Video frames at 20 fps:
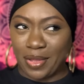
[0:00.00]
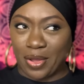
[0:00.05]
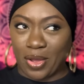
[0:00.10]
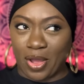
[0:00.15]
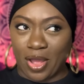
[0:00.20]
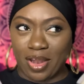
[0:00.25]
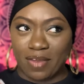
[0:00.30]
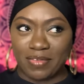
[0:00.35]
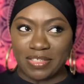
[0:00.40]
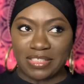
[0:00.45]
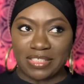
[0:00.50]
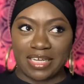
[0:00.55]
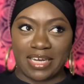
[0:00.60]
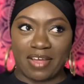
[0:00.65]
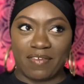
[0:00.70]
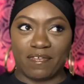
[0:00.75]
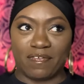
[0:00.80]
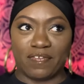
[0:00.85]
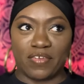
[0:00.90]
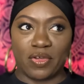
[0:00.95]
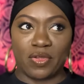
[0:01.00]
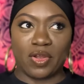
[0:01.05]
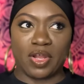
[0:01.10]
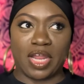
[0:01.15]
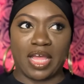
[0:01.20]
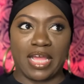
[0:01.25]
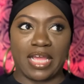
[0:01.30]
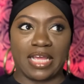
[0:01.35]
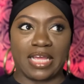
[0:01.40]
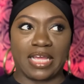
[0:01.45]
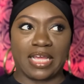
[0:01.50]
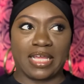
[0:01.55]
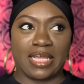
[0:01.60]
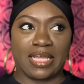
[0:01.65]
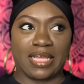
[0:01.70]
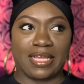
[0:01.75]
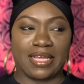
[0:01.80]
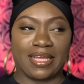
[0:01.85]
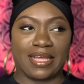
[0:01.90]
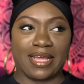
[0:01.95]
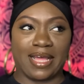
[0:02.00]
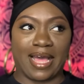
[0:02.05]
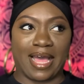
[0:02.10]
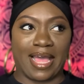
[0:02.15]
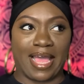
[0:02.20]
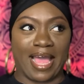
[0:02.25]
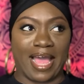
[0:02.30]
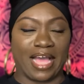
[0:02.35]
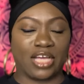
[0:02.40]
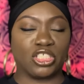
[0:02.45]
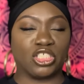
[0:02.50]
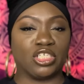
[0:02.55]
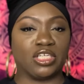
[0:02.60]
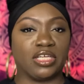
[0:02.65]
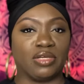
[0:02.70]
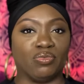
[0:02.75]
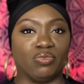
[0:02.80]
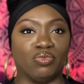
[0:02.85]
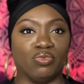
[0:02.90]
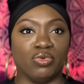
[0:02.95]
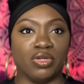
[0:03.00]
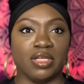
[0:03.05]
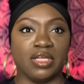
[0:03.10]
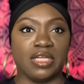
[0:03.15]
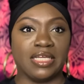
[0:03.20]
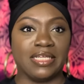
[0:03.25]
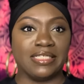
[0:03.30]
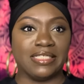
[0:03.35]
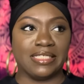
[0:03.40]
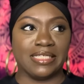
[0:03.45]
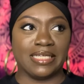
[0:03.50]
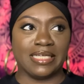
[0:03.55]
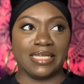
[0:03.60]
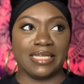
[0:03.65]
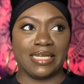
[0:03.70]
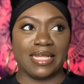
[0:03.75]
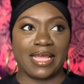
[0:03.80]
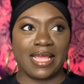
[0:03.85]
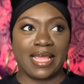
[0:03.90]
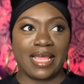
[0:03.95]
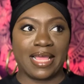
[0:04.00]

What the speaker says: All of a sudden, I felt like I actually really did